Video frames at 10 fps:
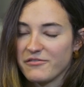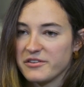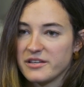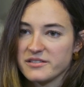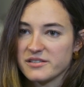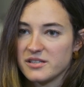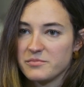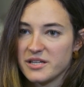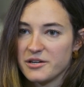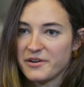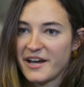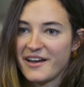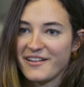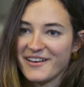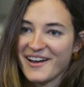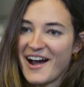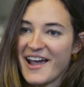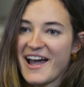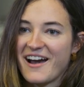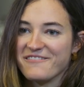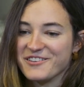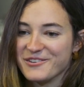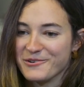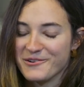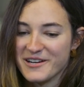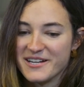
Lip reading: everything's gonna be okay, like, I have you,